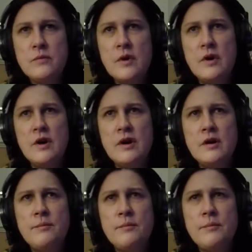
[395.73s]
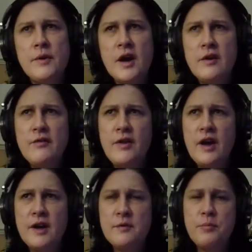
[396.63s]
um, kind of
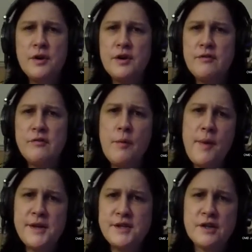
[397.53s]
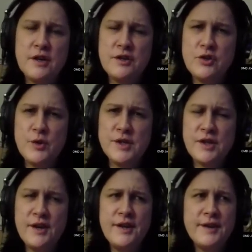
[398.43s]
like putting a romantic kind of twist
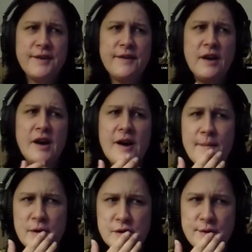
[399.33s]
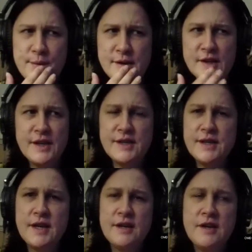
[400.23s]
on it um, it's almost like they're
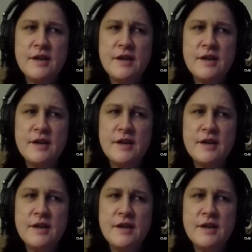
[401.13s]
saying,